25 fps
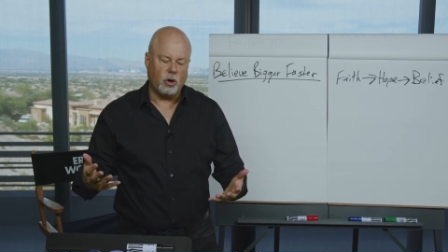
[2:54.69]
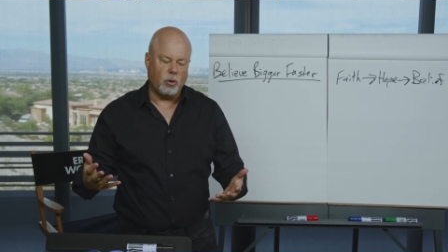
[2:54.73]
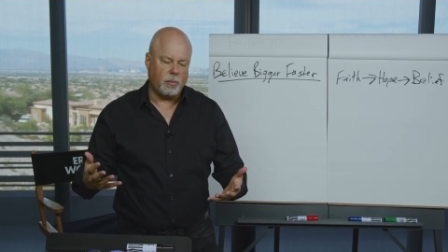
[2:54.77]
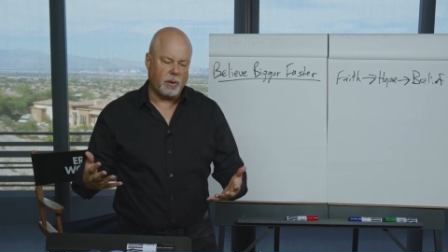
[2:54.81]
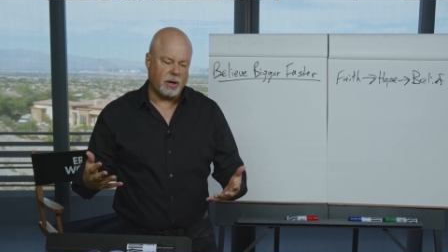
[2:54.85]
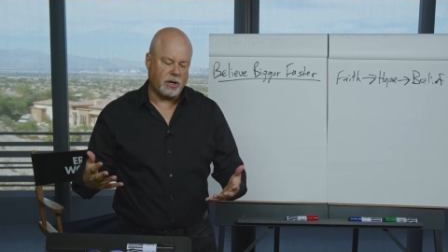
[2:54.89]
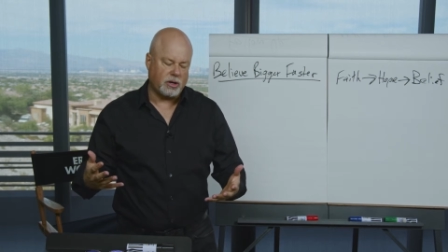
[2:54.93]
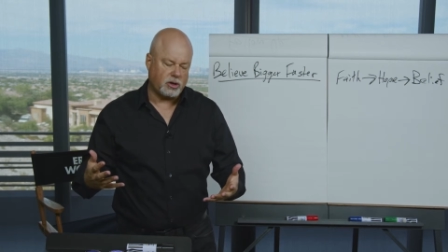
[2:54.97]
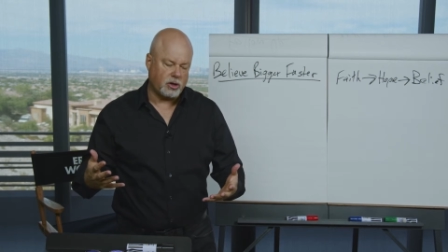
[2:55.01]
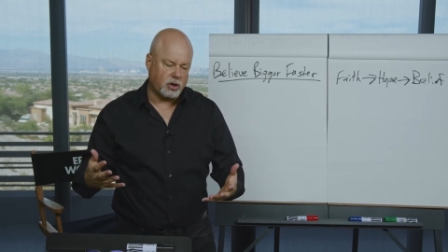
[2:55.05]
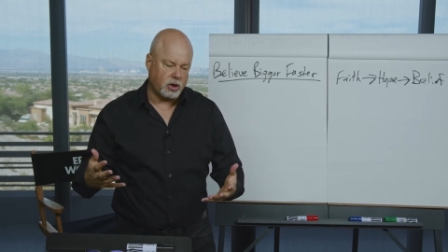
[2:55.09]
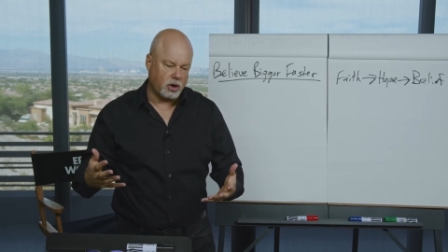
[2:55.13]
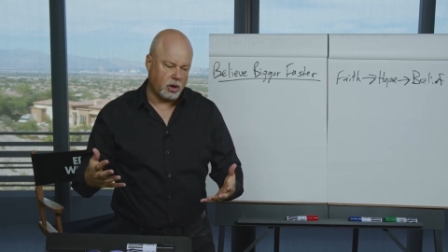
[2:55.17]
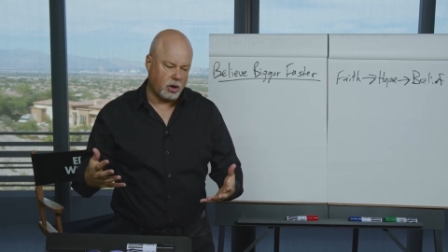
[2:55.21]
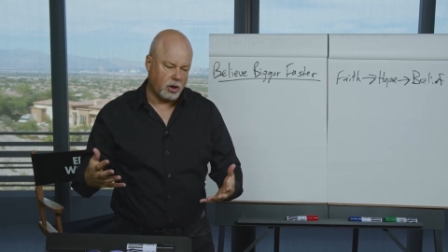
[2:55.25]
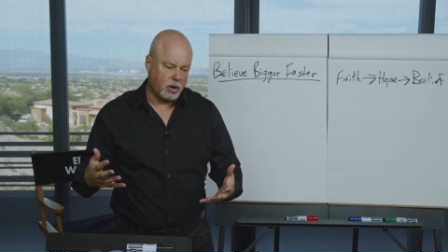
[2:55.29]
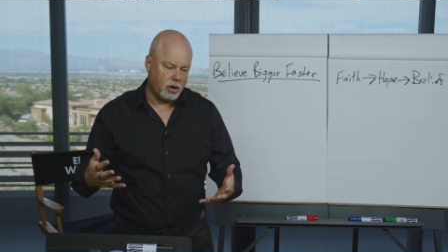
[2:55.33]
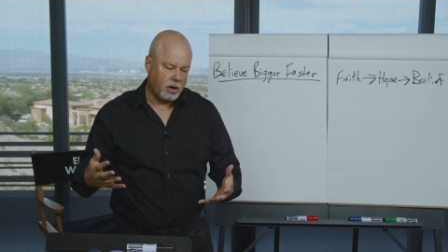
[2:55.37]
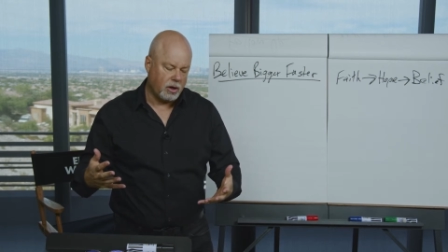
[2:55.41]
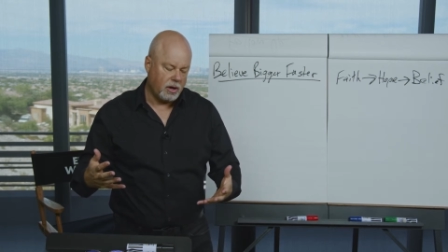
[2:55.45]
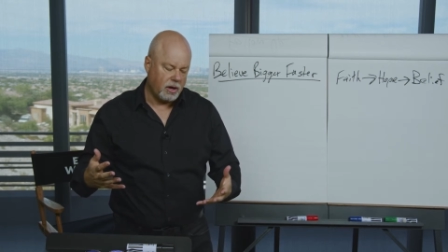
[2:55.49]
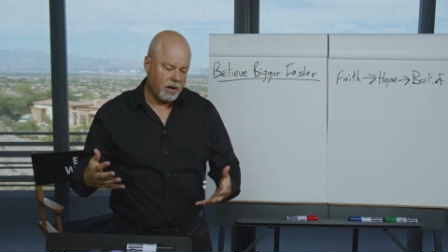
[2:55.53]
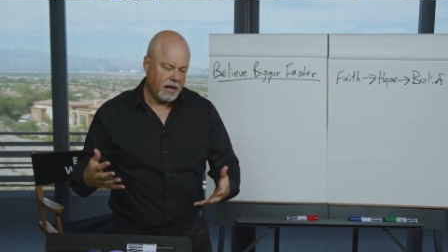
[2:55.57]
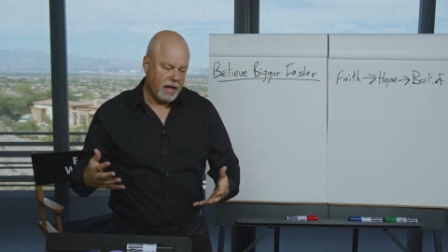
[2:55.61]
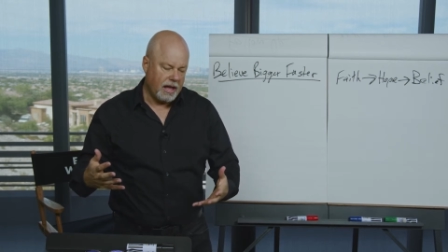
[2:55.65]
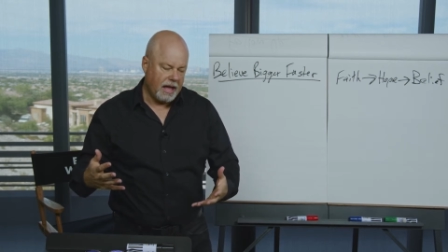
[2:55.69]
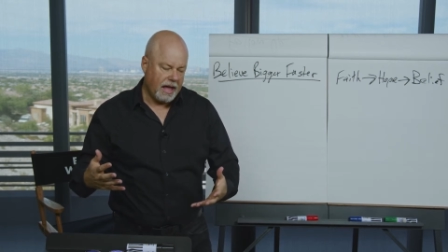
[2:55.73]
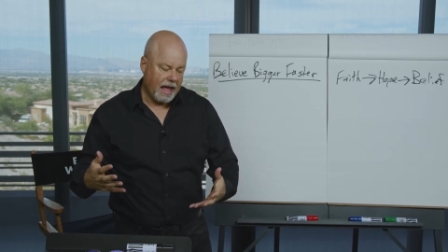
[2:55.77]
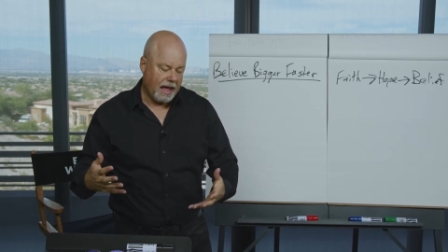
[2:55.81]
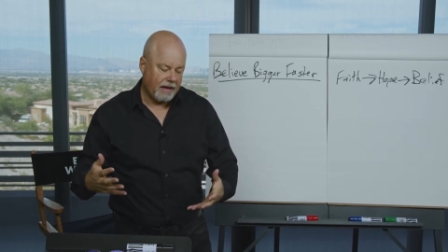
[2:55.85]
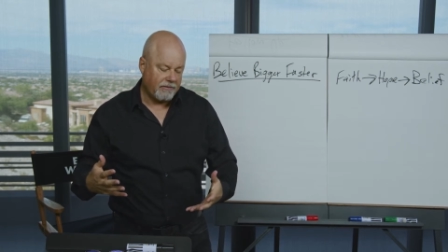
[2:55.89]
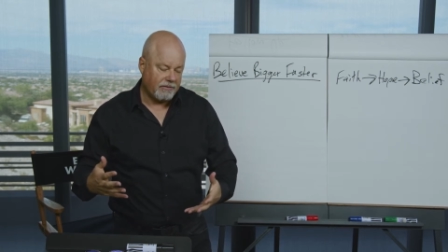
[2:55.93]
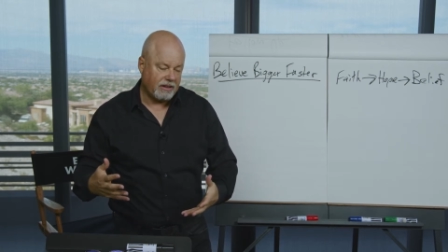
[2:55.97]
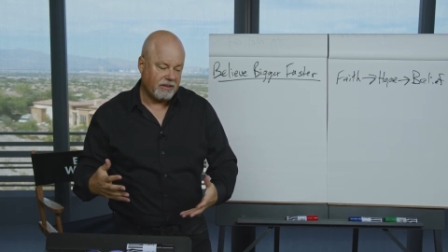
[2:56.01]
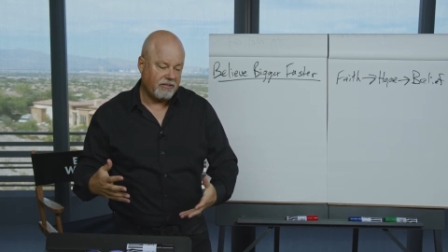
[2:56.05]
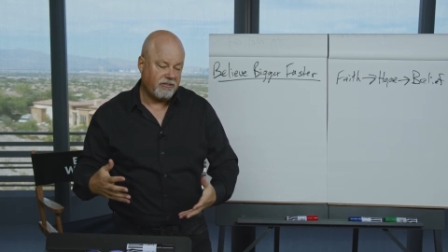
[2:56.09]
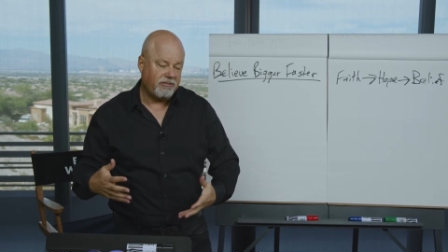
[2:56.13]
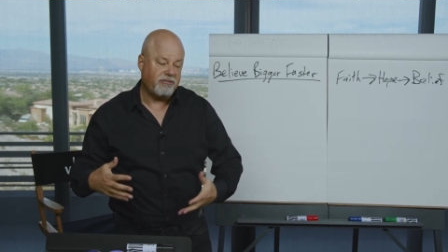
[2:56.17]
but you're
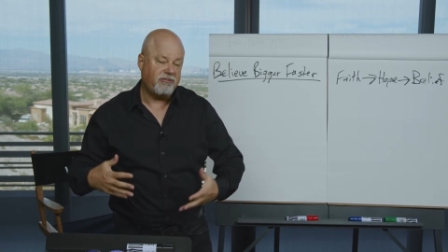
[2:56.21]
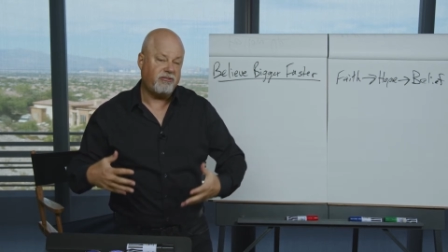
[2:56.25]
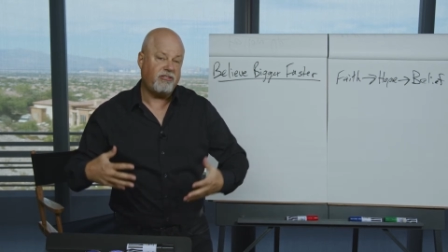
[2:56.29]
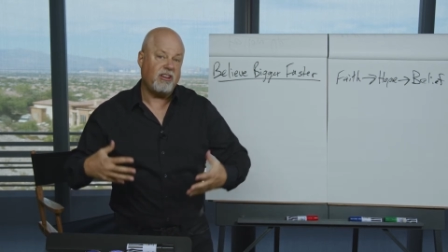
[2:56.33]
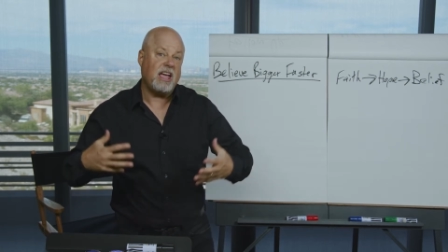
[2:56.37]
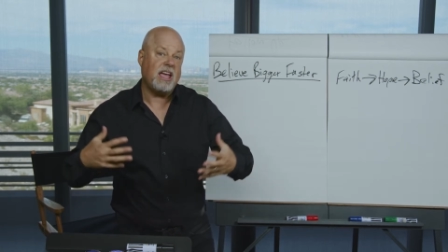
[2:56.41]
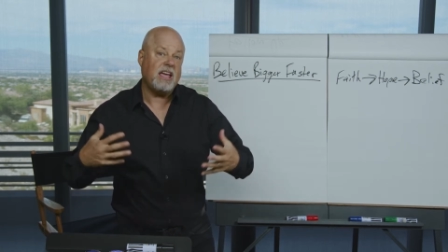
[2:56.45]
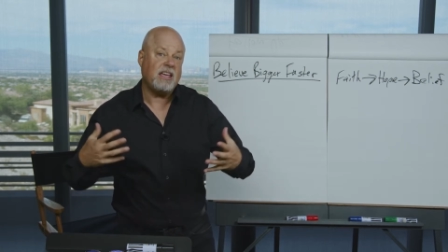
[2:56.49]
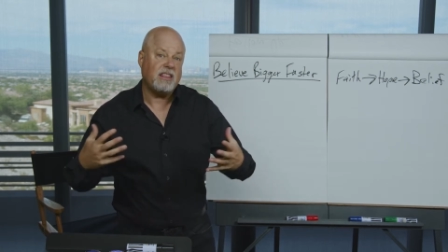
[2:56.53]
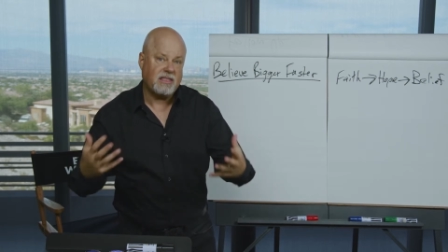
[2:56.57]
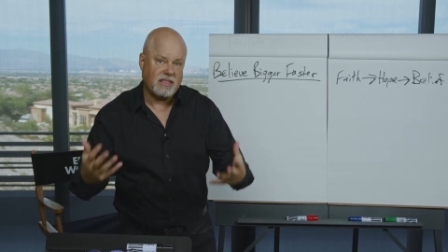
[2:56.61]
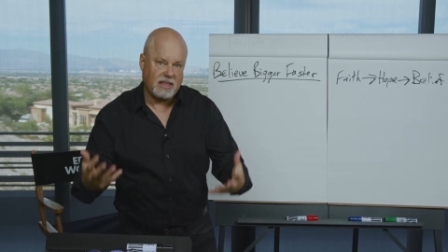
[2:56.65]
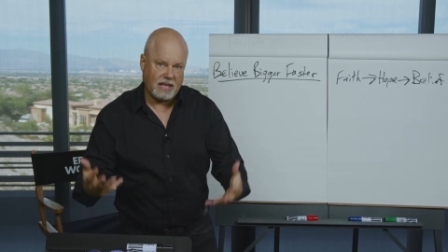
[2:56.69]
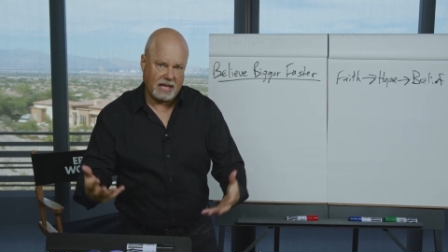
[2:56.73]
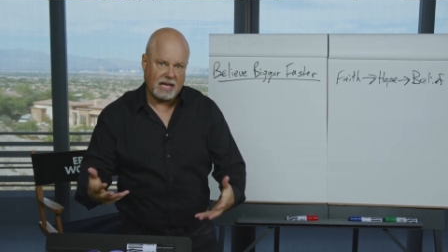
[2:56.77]
having faith